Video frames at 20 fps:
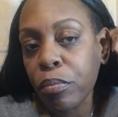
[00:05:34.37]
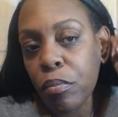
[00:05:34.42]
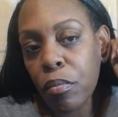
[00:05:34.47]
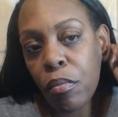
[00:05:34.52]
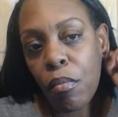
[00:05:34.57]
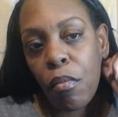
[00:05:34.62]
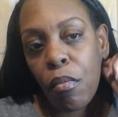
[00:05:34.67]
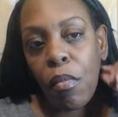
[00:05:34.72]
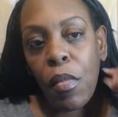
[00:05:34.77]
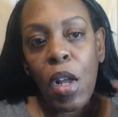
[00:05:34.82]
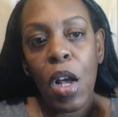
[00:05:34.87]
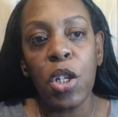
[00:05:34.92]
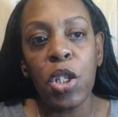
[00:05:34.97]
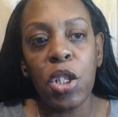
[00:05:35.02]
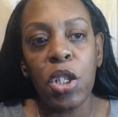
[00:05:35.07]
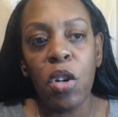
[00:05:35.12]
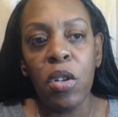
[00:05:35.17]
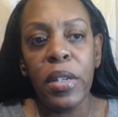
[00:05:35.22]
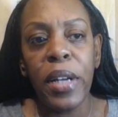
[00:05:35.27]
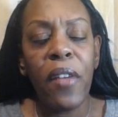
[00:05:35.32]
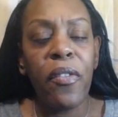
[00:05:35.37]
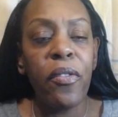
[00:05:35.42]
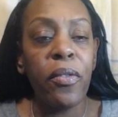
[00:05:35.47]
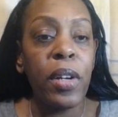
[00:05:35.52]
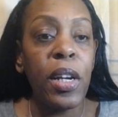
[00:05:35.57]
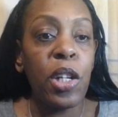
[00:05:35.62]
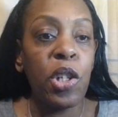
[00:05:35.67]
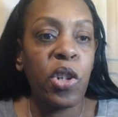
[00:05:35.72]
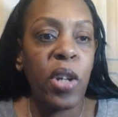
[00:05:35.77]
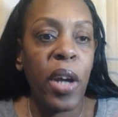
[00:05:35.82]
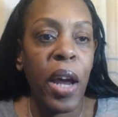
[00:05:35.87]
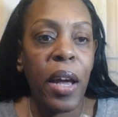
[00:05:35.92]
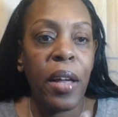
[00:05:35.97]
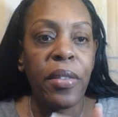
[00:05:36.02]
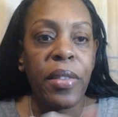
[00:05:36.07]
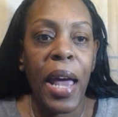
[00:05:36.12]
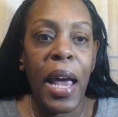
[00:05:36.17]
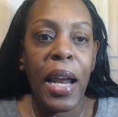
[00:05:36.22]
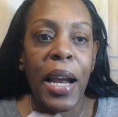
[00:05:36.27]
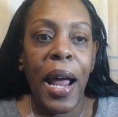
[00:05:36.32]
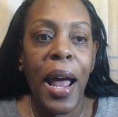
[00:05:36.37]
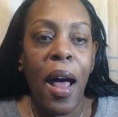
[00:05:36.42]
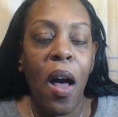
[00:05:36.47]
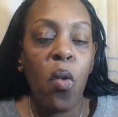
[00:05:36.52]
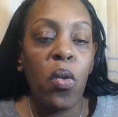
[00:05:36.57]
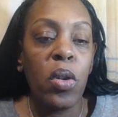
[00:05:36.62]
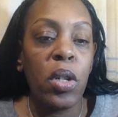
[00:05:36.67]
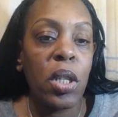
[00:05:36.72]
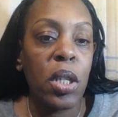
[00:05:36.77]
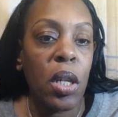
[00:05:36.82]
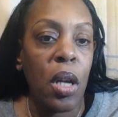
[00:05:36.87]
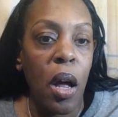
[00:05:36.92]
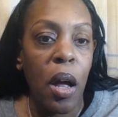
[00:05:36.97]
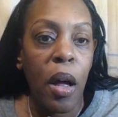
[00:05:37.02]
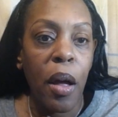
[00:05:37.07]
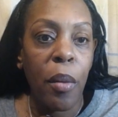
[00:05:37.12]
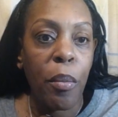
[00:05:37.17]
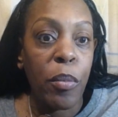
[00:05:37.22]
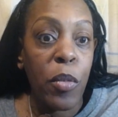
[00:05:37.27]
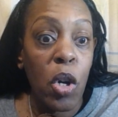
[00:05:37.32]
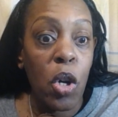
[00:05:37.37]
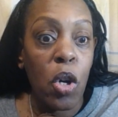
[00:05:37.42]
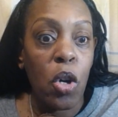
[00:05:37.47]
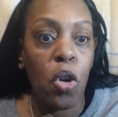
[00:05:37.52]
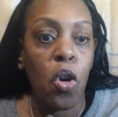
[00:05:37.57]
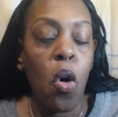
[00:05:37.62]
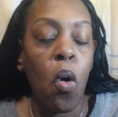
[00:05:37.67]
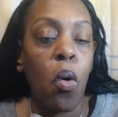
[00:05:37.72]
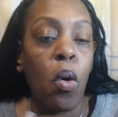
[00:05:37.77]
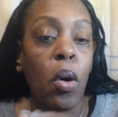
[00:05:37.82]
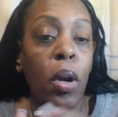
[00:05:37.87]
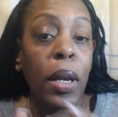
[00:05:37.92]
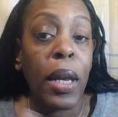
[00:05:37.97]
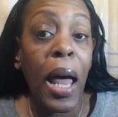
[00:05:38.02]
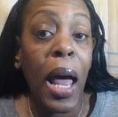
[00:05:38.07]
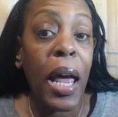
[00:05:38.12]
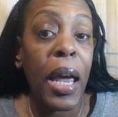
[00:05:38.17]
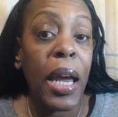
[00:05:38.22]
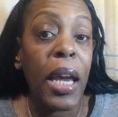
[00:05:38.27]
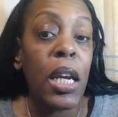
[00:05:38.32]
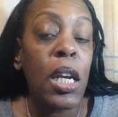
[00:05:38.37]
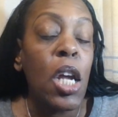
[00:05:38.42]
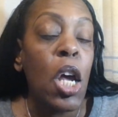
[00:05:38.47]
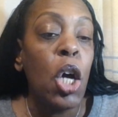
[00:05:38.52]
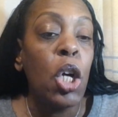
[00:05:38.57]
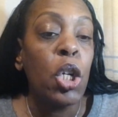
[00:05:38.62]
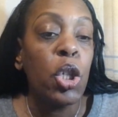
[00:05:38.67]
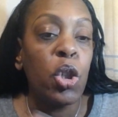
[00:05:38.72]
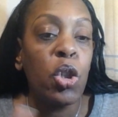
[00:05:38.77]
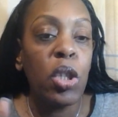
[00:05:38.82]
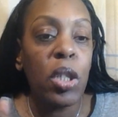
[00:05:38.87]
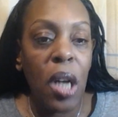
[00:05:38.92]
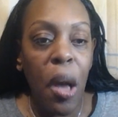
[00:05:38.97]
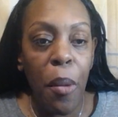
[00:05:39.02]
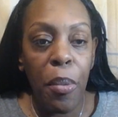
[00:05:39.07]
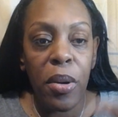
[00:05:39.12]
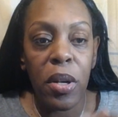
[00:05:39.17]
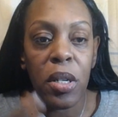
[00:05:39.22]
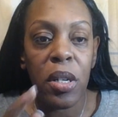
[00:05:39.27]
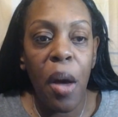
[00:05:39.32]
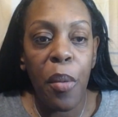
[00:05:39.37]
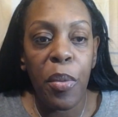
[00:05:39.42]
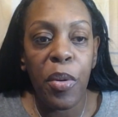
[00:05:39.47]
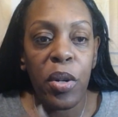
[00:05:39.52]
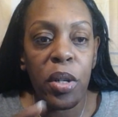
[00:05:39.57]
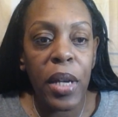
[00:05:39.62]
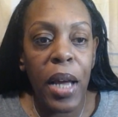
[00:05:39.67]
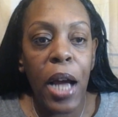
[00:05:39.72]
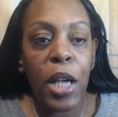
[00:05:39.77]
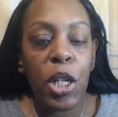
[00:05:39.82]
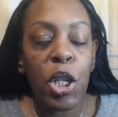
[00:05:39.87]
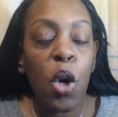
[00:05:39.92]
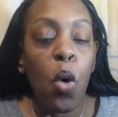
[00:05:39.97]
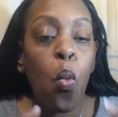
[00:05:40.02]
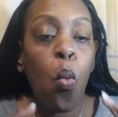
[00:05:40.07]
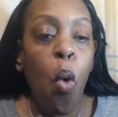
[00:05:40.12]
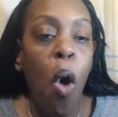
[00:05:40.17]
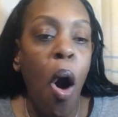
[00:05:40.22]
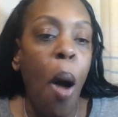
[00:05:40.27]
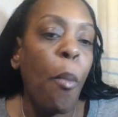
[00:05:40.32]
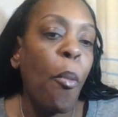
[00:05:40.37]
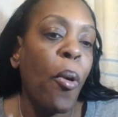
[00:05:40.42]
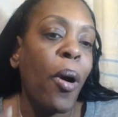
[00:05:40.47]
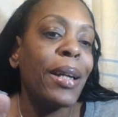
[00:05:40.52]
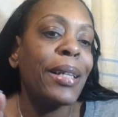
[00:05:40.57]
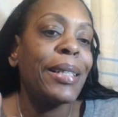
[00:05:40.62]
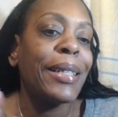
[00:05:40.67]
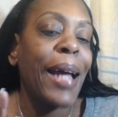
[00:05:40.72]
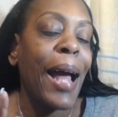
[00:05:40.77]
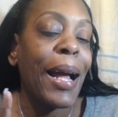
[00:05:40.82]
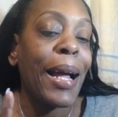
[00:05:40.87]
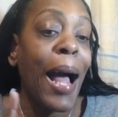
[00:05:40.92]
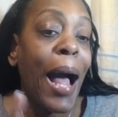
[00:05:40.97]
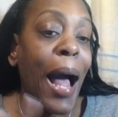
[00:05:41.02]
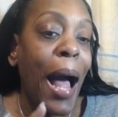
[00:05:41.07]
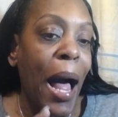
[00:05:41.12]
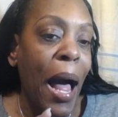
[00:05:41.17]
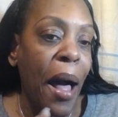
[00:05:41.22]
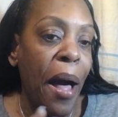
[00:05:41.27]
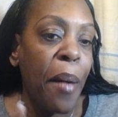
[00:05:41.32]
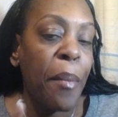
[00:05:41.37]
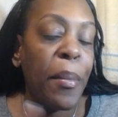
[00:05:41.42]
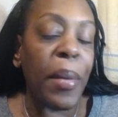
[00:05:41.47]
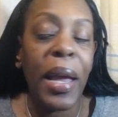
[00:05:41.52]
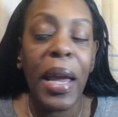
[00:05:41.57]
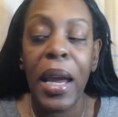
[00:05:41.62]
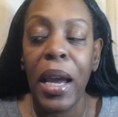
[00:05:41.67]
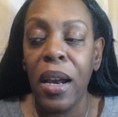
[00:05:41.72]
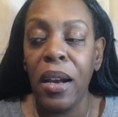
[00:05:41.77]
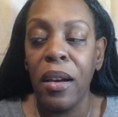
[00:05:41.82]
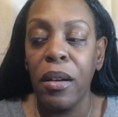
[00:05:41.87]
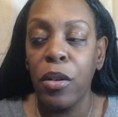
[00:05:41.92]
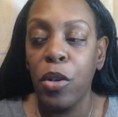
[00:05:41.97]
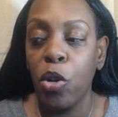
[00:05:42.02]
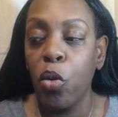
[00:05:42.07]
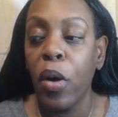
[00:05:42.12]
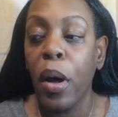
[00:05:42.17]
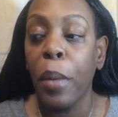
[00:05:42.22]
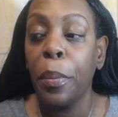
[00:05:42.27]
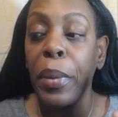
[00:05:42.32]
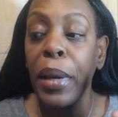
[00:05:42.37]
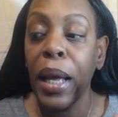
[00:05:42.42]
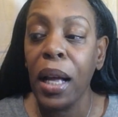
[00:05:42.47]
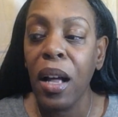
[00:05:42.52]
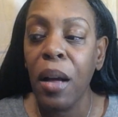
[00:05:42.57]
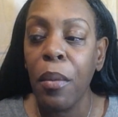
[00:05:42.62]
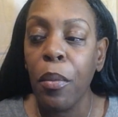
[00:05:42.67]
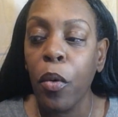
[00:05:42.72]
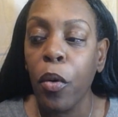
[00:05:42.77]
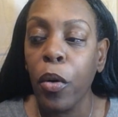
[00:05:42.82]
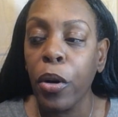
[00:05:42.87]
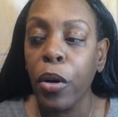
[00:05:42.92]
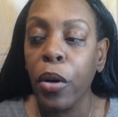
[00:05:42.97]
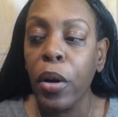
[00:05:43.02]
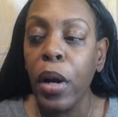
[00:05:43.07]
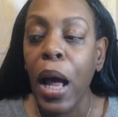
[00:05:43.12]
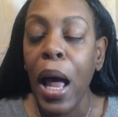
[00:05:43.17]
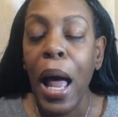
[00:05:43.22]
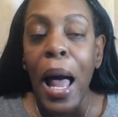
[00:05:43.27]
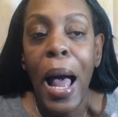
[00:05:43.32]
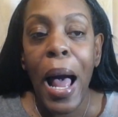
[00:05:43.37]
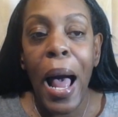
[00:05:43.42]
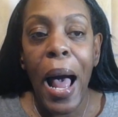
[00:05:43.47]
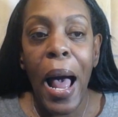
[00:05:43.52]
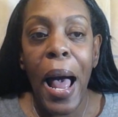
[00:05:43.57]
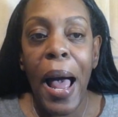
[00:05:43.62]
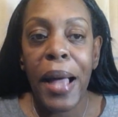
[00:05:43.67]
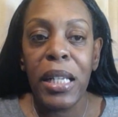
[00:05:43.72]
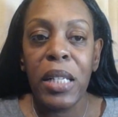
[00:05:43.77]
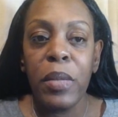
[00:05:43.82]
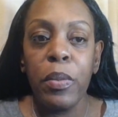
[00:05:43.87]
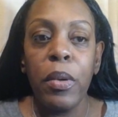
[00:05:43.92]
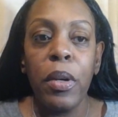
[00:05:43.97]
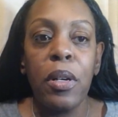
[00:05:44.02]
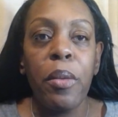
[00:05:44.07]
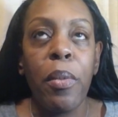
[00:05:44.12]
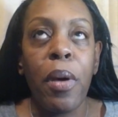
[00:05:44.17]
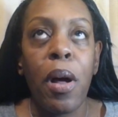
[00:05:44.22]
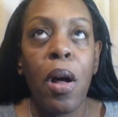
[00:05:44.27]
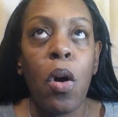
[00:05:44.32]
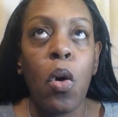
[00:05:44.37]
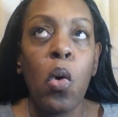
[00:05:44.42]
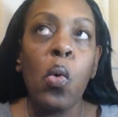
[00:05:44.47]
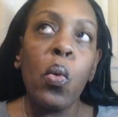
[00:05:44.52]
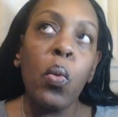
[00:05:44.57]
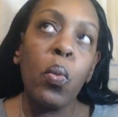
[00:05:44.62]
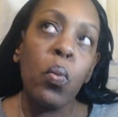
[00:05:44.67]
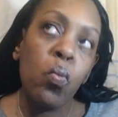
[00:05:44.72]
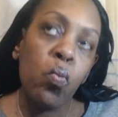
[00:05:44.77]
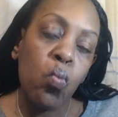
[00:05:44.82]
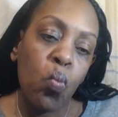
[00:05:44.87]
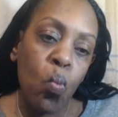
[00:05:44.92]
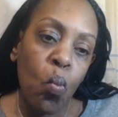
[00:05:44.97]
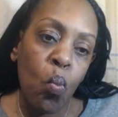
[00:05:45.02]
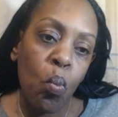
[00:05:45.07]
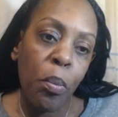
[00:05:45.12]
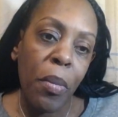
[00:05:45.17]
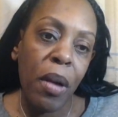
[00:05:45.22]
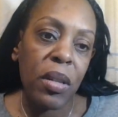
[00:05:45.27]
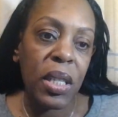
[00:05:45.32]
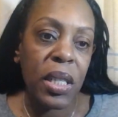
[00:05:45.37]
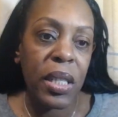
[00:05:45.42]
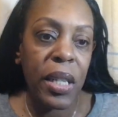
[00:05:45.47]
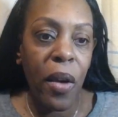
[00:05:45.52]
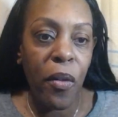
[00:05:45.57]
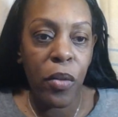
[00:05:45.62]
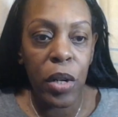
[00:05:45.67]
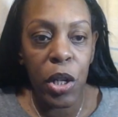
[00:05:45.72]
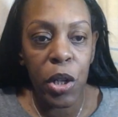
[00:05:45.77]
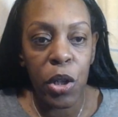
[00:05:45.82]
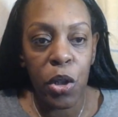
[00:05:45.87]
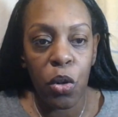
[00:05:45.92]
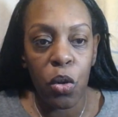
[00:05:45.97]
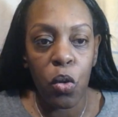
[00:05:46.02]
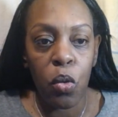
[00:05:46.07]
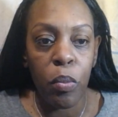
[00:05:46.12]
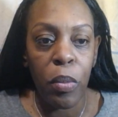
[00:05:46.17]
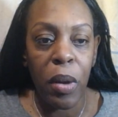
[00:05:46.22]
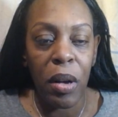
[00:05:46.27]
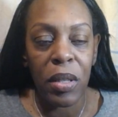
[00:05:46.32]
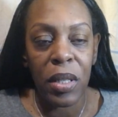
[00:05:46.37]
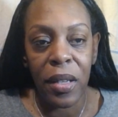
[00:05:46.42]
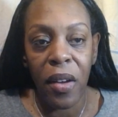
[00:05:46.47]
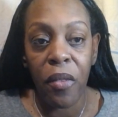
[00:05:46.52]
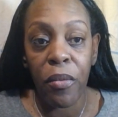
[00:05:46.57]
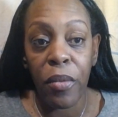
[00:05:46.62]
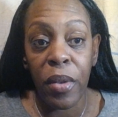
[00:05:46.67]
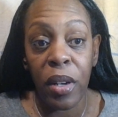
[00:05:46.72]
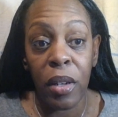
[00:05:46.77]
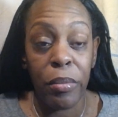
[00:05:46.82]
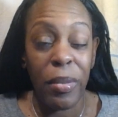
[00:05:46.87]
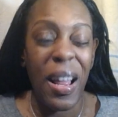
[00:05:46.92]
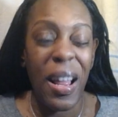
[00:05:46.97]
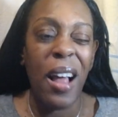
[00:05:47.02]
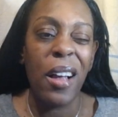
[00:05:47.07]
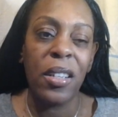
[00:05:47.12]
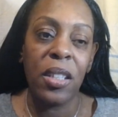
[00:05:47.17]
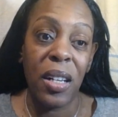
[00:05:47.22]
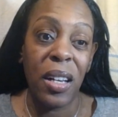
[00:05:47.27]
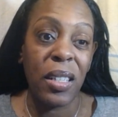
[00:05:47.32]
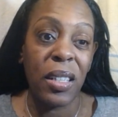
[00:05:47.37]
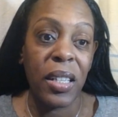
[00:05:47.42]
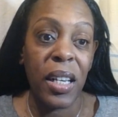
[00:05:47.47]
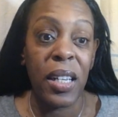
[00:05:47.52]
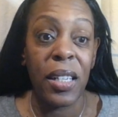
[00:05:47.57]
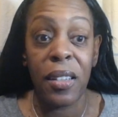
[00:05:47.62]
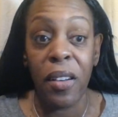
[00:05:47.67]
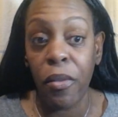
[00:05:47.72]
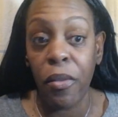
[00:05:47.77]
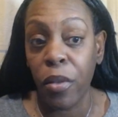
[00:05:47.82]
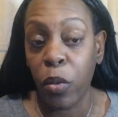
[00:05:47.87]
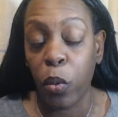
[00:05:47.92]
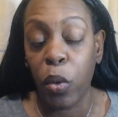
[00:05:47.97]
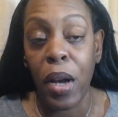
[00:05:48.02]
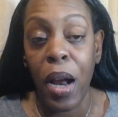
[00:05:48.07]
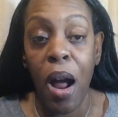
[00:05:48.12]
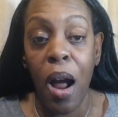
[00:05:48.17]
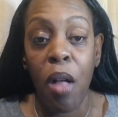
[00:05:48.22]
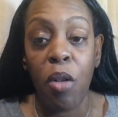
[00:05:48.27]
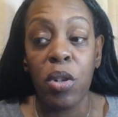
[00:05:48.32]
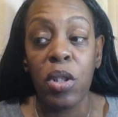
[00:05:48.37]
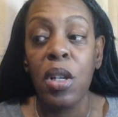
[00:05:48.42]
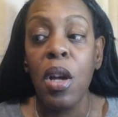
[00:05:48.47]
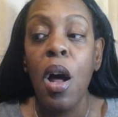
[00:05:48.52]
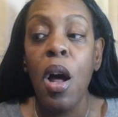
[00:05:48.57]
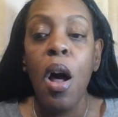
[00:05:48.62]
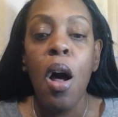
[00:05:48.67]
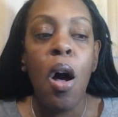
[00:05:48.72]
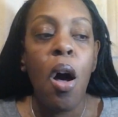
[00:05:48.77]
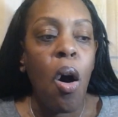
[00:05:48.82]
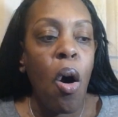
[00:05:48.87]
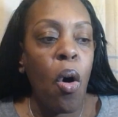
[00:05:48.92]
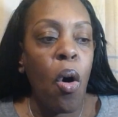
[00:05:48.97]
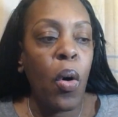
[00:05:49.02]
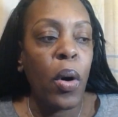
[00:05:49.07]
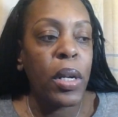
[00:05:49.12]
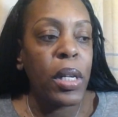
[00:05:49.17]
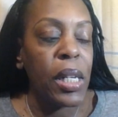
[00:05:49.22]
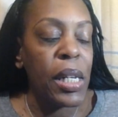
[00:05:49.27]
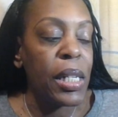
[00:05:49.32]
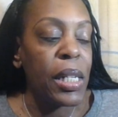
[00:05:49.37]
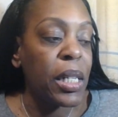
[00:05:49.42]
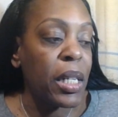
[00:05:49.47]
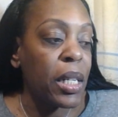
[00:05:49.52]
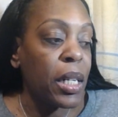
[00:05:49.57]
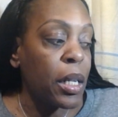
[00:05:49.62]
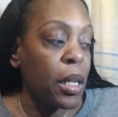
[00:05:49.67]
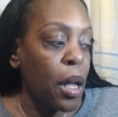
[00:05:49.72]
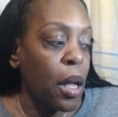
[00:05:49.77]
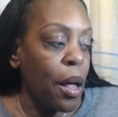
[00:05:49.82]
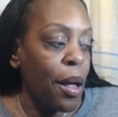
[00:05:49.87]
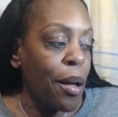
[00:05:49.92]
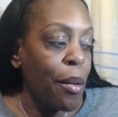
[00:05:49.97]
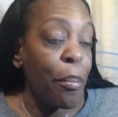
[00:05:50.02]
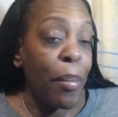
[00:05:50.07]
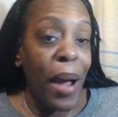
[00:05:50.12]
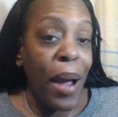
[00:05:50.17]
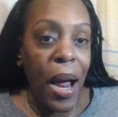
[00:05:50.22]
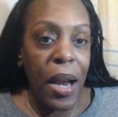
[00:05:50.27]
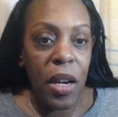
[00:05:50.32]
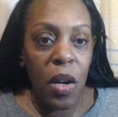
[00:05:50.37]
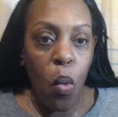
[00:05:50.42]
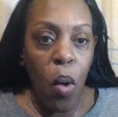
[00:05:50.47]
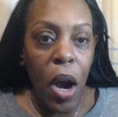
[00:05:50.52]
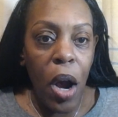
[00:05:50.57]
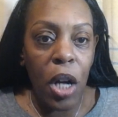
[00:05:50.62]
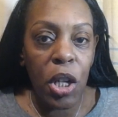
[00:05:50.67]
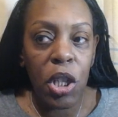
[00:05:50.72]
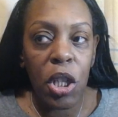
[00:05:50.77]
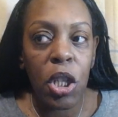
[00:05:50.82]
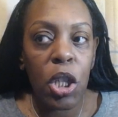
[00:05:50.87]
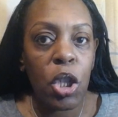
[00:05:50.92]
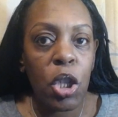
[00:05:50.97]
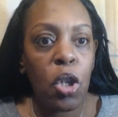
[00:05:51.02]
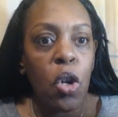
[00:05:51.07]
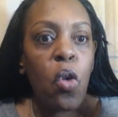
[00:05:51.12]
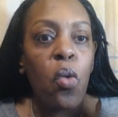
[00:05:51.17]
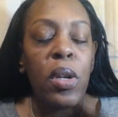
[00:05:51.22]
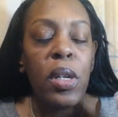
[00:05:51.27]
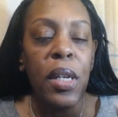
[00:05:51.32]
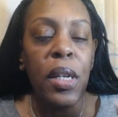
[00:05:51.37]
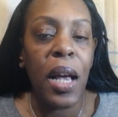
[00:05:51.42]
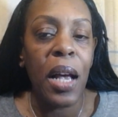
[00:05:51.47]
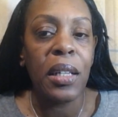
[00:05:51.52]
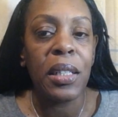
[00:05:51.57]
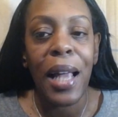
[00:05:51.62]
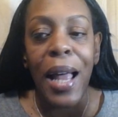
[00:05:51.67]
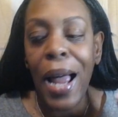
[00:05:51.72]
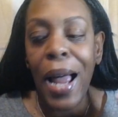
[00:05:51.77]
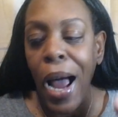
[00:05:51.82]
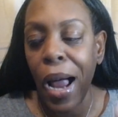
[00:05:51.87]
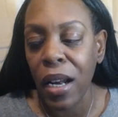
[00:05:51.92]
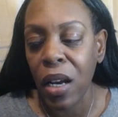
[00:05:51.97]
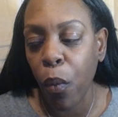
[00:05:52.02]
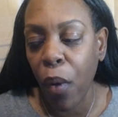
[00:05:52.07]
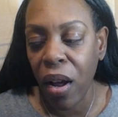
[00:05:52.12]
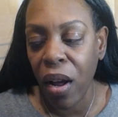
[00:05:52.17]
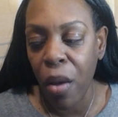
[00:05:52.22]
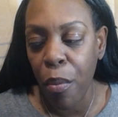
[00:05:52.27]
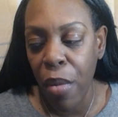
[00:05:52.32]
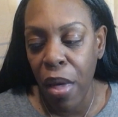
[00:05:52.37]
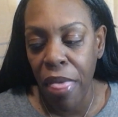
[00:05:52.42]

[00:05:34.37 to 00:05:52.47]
So definitely check that out. Um, you can go online to www.walmart.com and do a pickup order. I spend about about 72 about 70 actually I say $73 on these um, body washes so yes I highly recommend them